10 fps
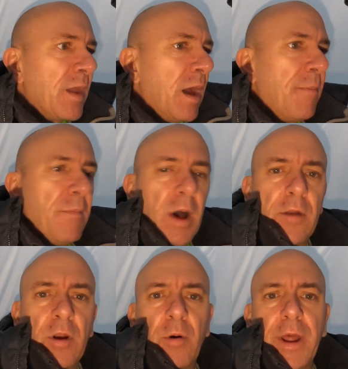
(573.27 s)
I
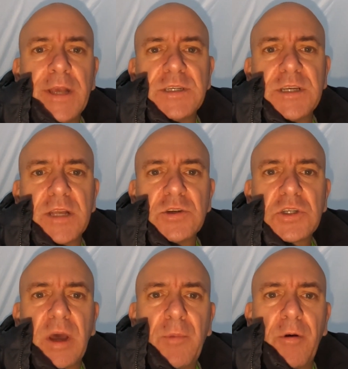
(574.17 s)
don't know what it is.
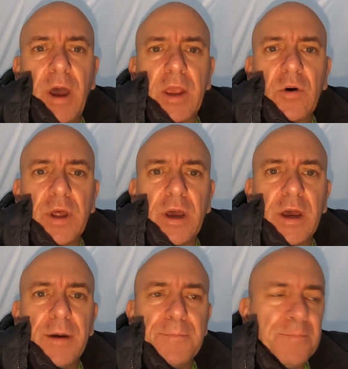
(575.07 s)
I'm not right good at
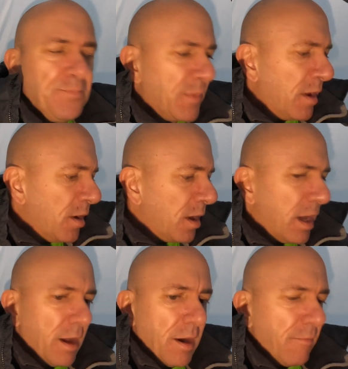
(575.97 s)
I'm
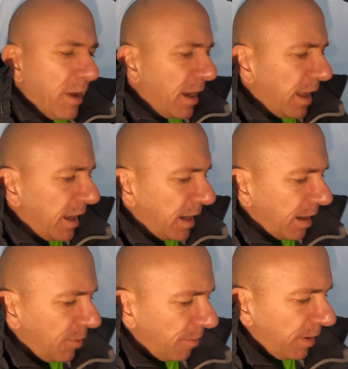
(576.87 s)
not
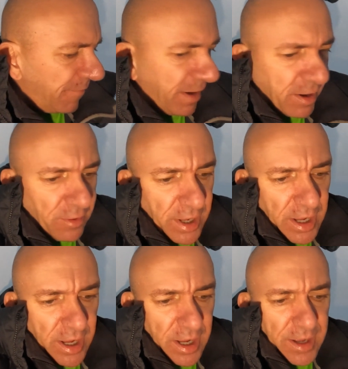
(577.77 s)
really very good
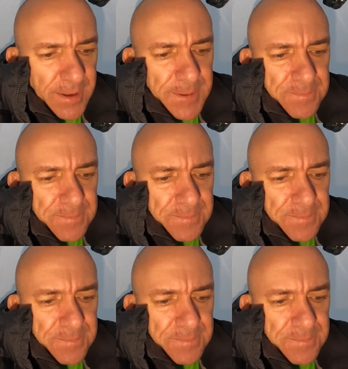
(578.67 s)
at